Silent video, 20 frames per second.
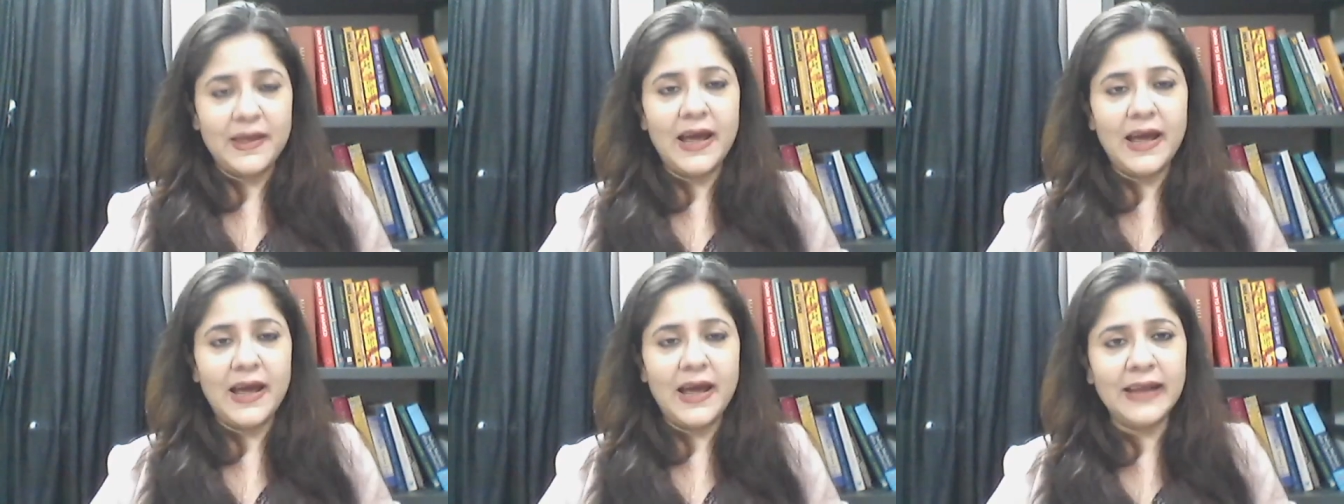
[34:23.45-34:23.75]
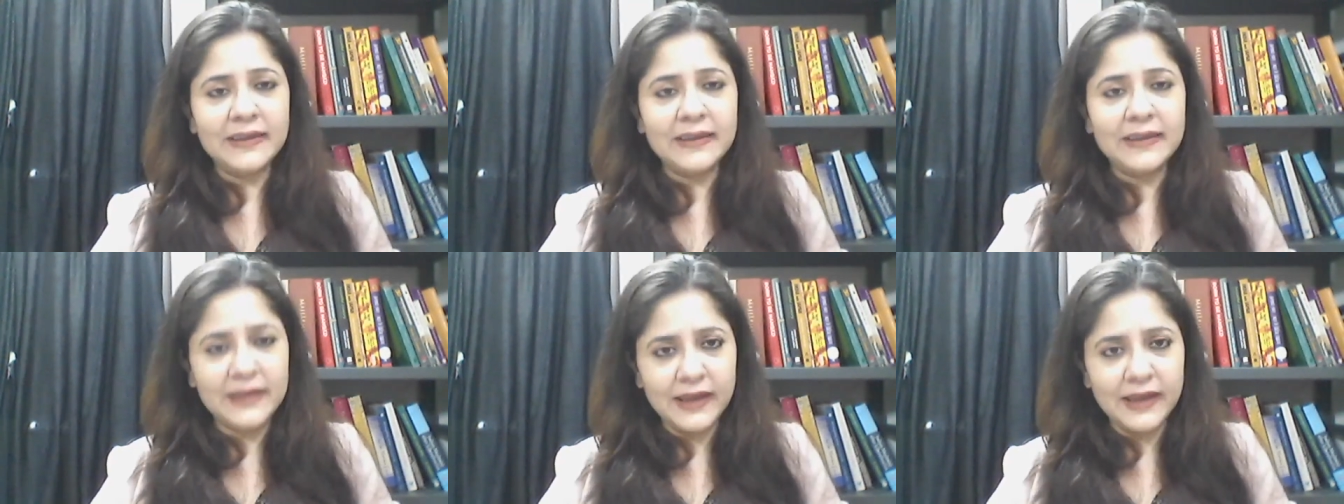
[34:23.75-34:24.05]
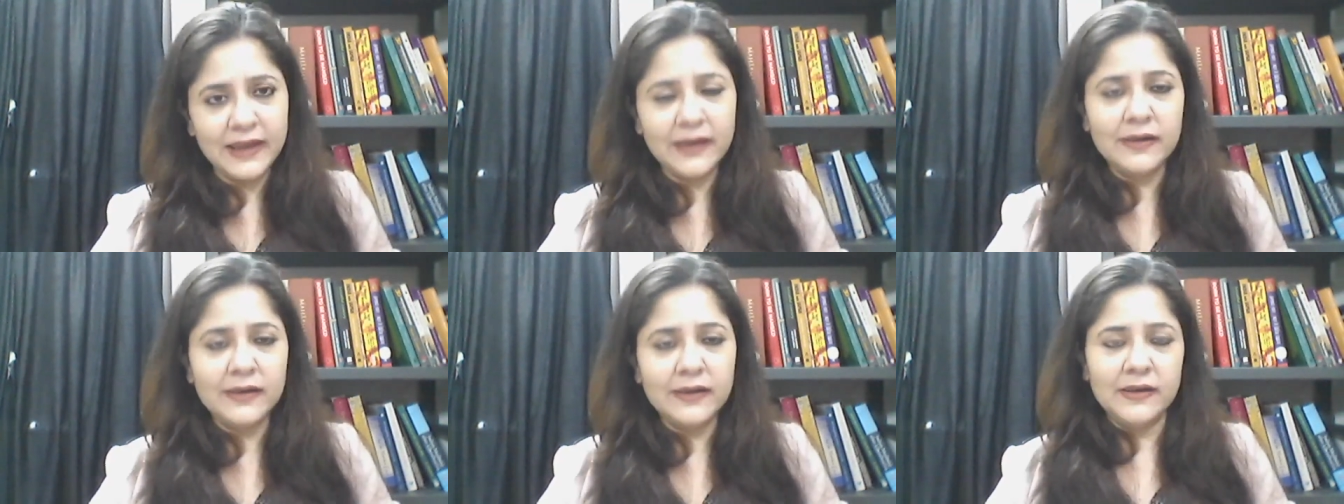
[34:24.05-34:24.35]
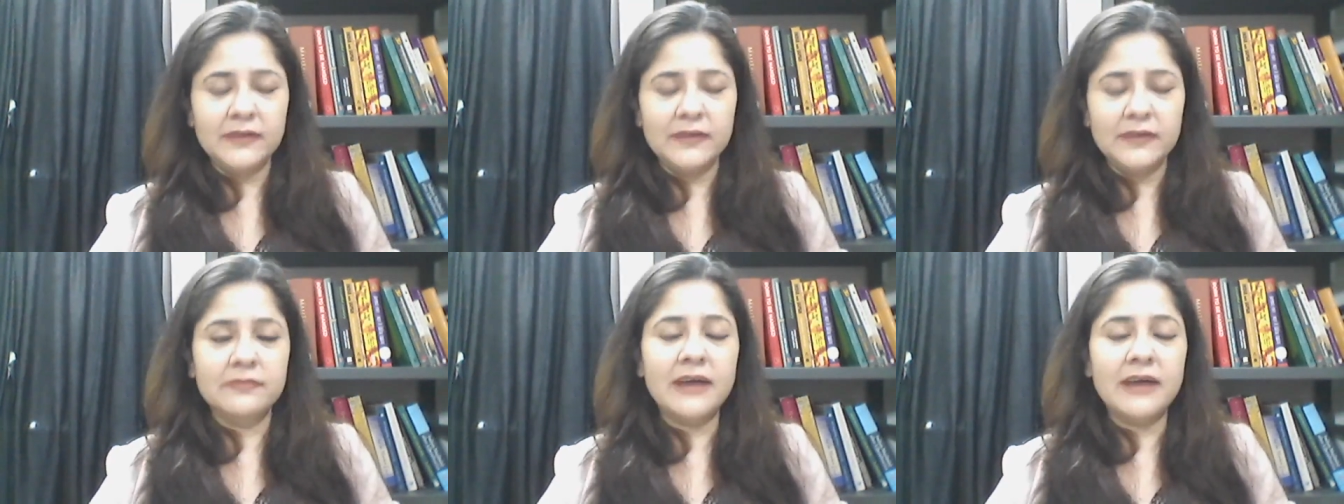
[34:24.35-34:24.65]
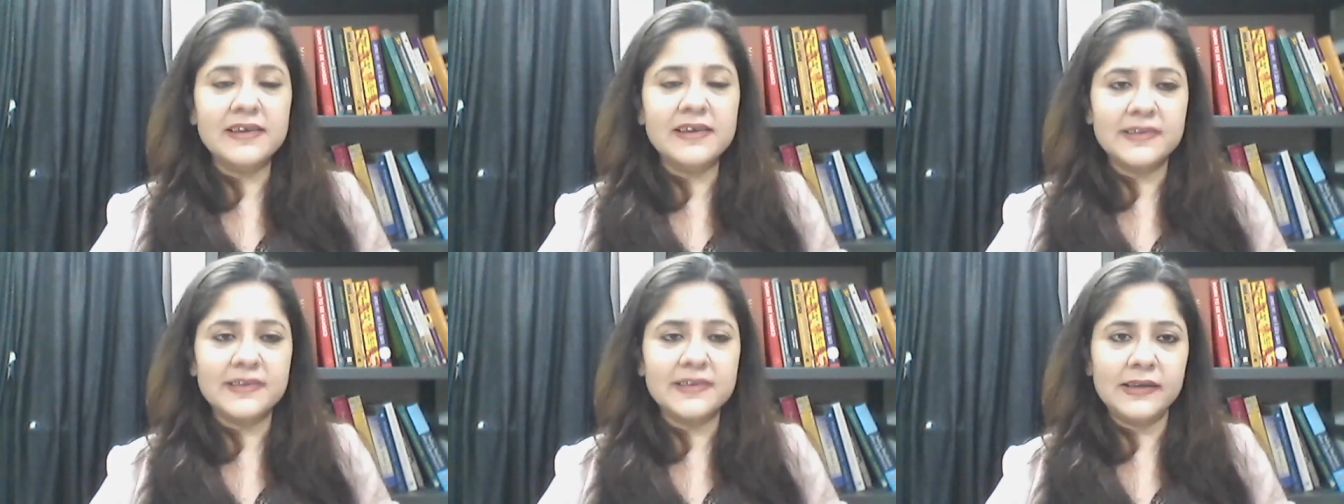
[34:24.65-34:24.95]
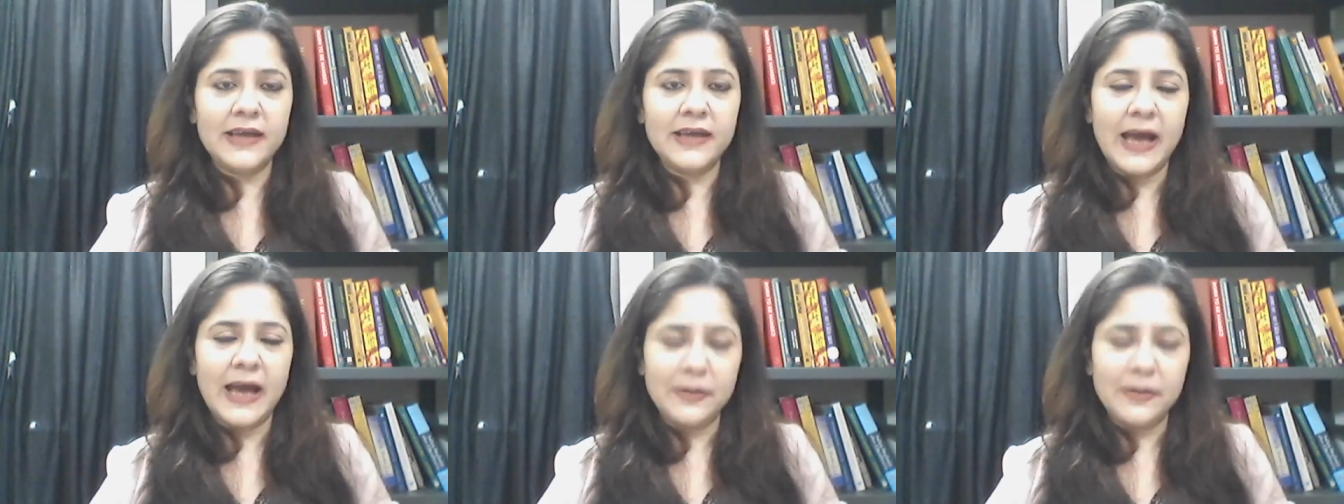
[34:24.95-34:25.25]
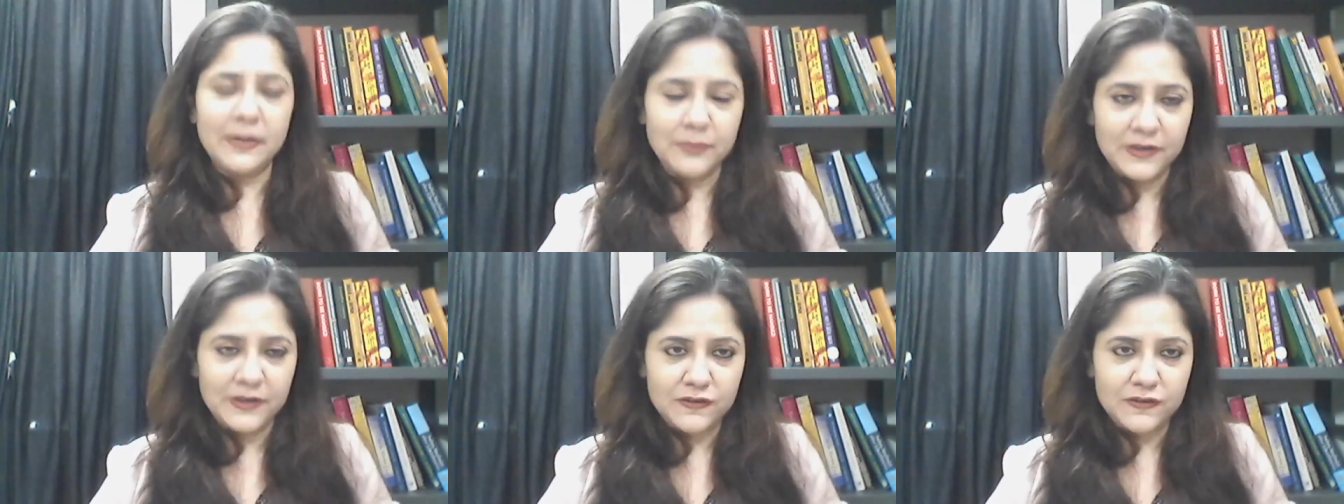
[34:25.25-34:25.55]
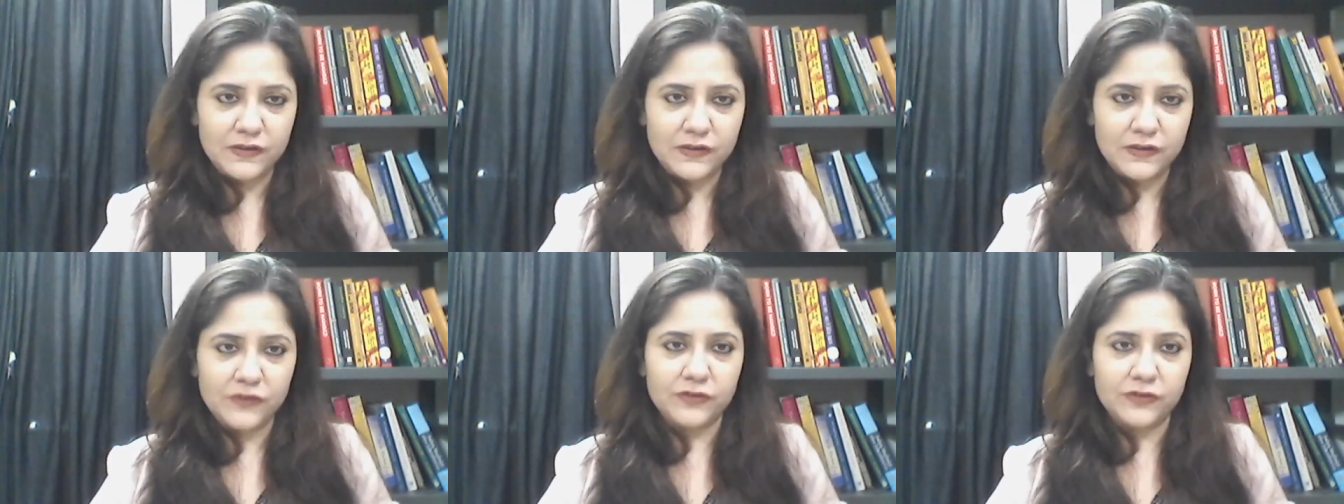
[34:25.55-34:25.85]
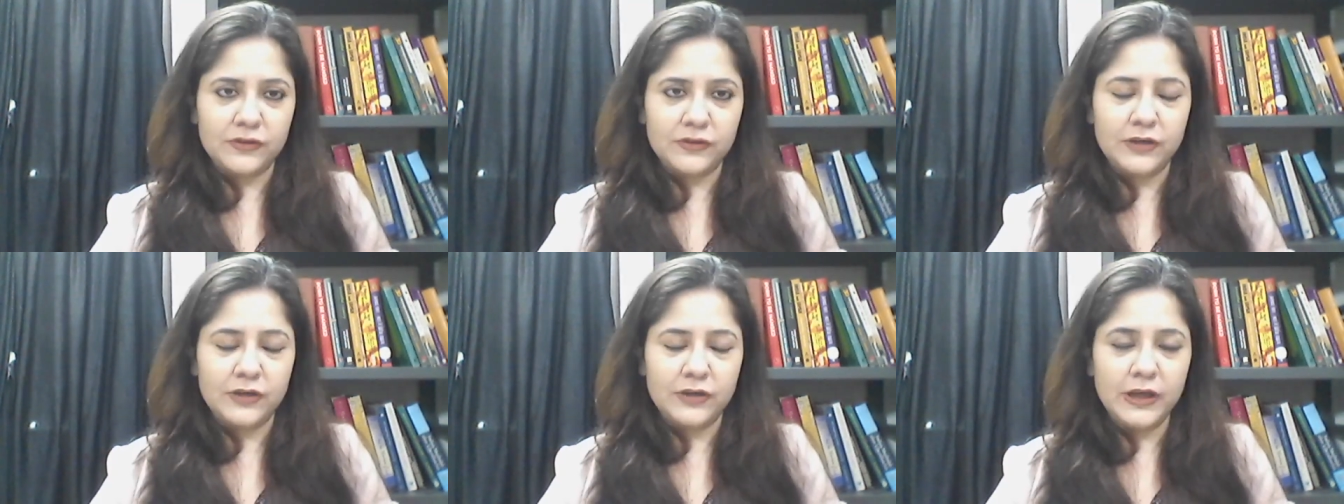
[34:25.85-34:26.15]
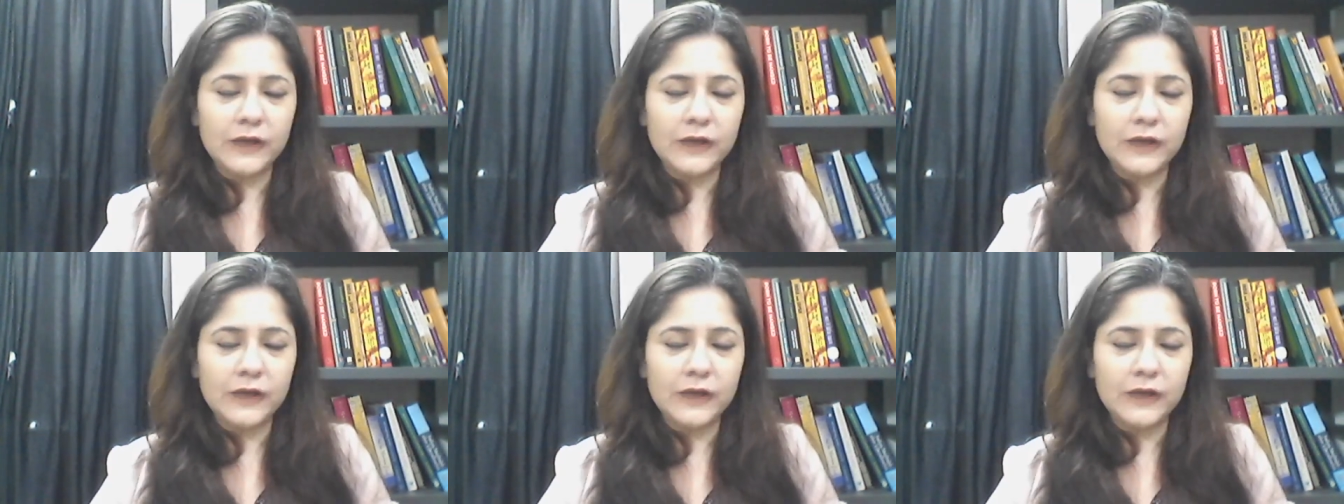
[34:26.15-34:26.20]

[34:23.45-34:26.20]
and the varsity administration.